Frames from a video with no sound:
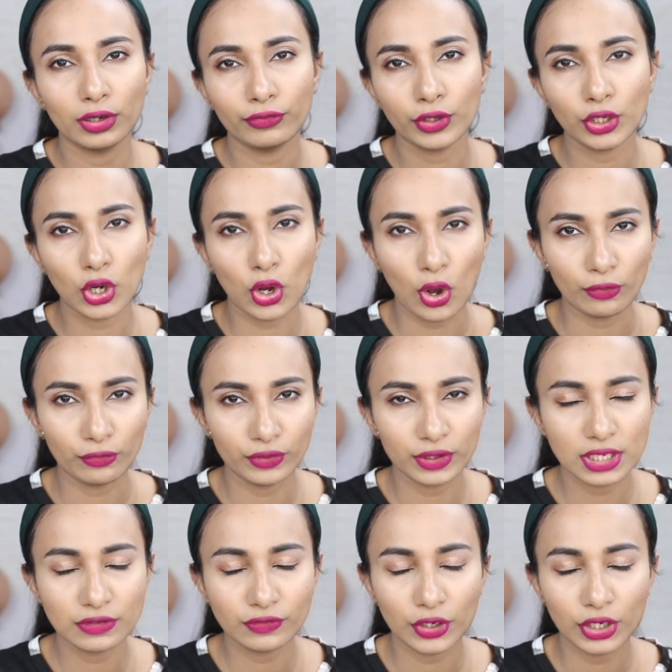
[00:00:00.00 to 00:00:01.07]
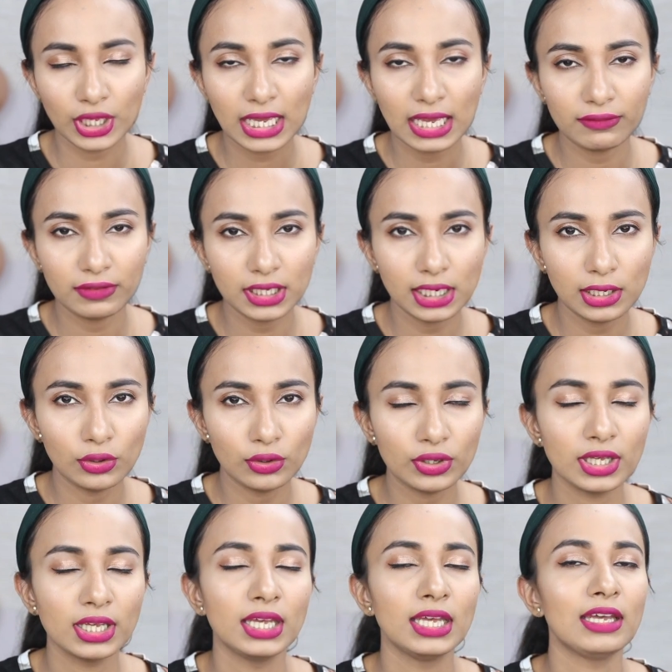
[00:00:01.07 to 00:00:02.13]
for your office, for your everyday look